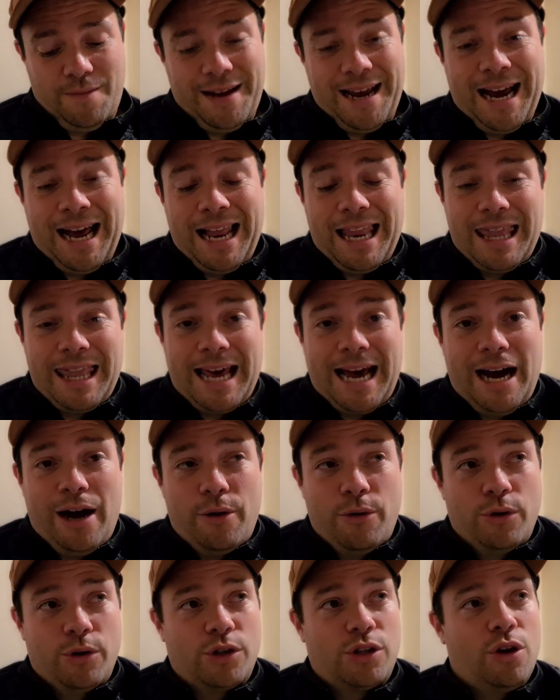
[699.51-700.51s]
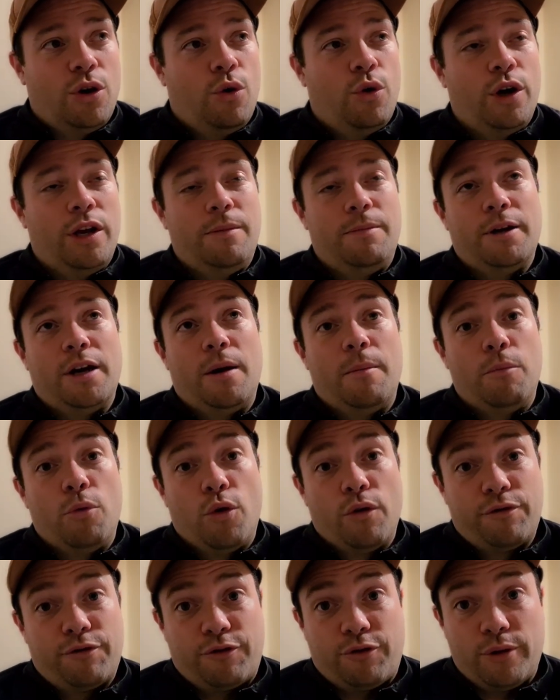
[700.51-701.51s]
It allows Højbjerg
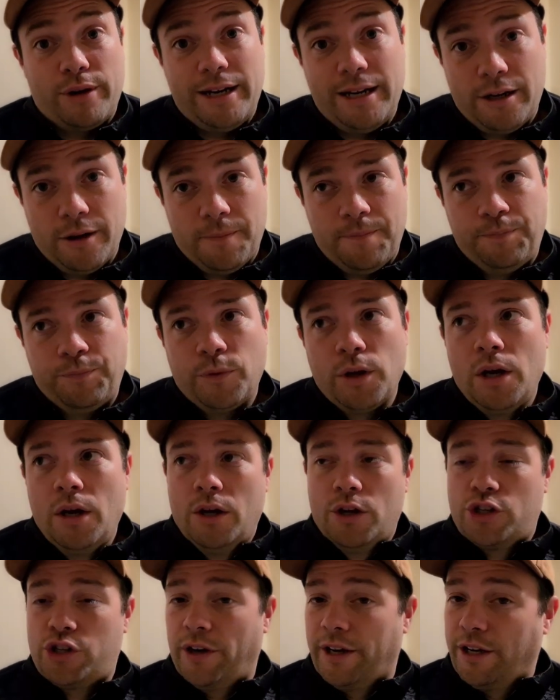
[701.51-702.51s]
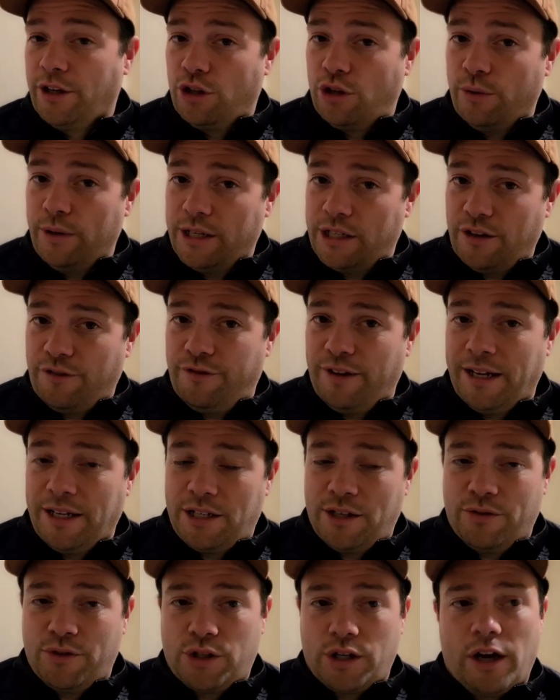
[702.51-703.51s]
more freedom, so he can do his
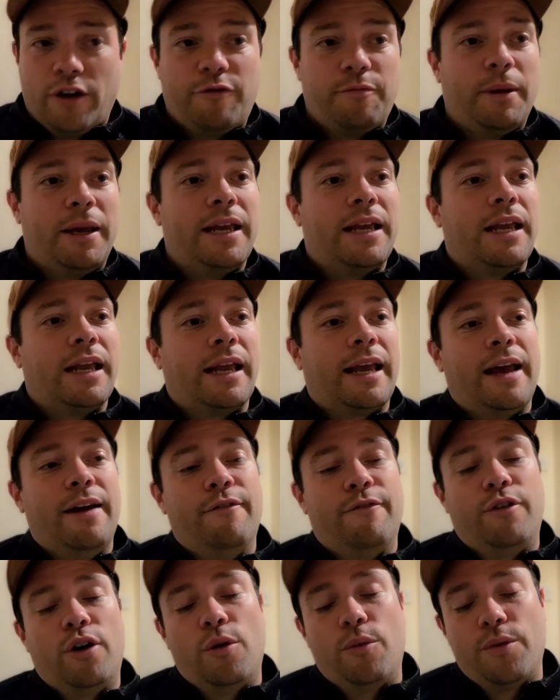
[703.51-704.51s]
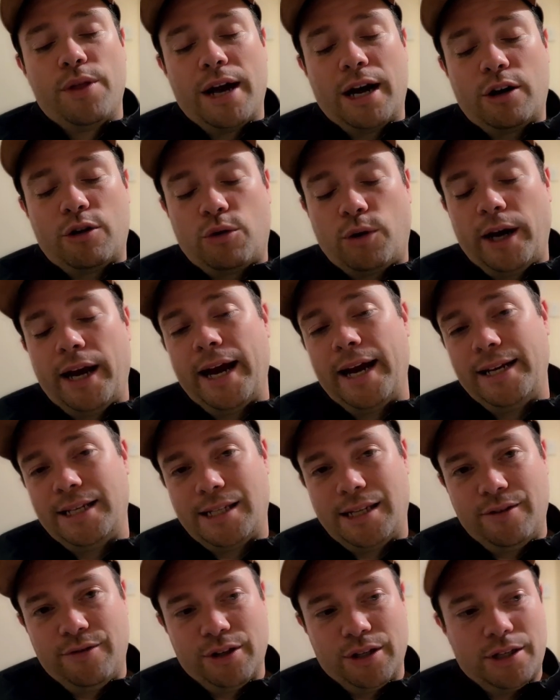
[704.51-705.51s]
defensive stuff, but he can get involved with that
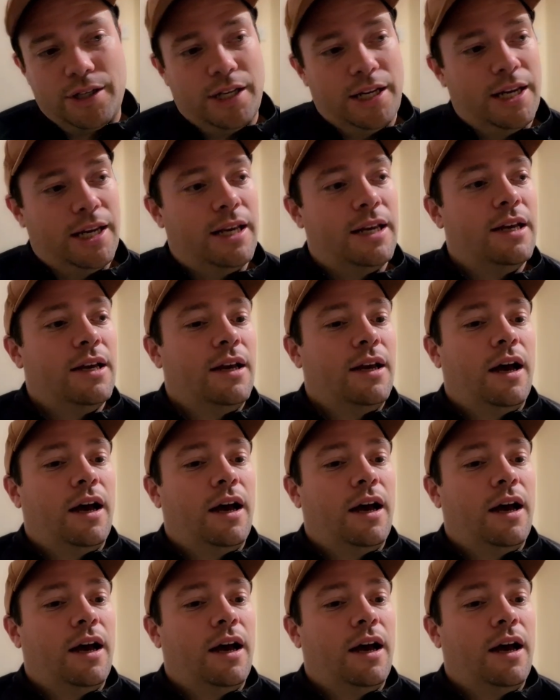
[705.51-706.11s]
creativity,